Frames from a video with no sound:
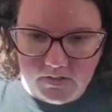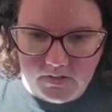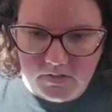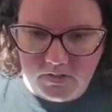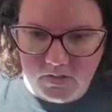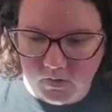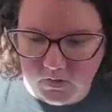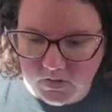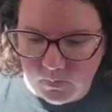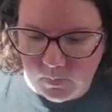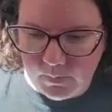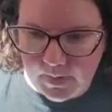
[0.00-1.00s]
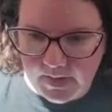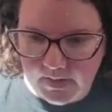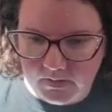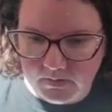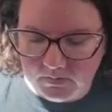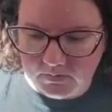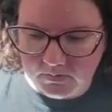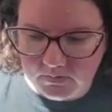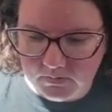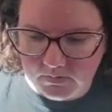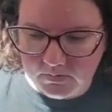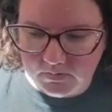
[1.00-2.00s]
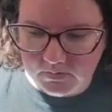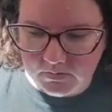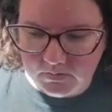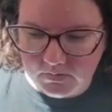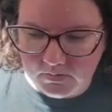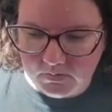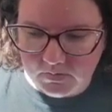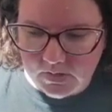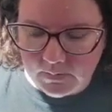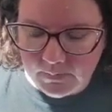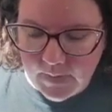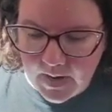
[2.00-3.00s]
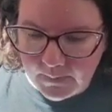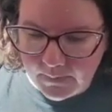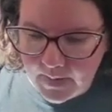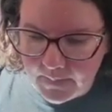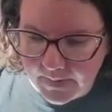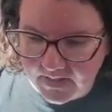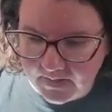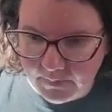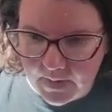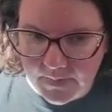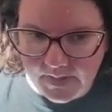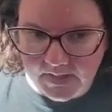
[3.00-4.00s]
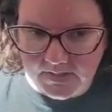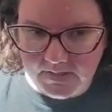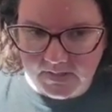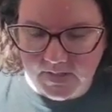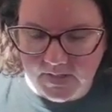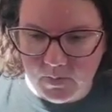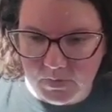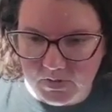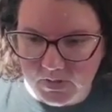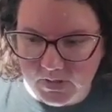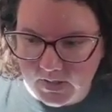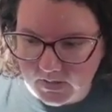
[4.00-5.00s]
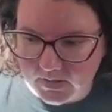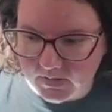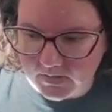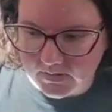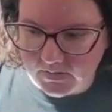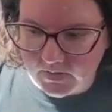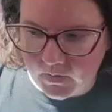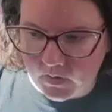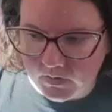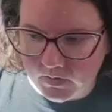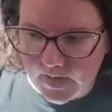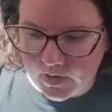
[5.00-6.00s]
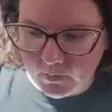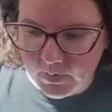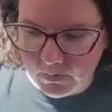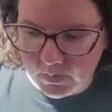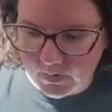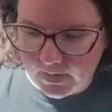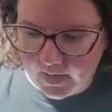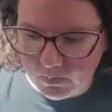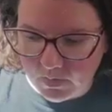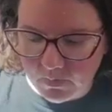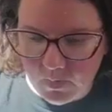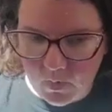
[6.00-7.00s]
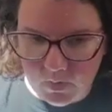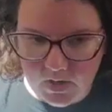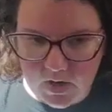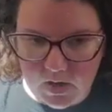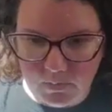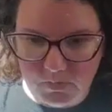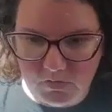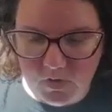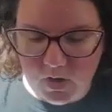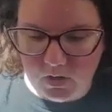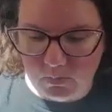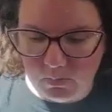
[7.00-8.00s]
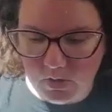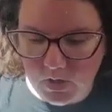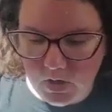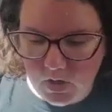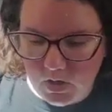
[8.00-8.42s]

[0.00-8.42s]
Because, someone might my biggest example is, a lot of people get promoted up from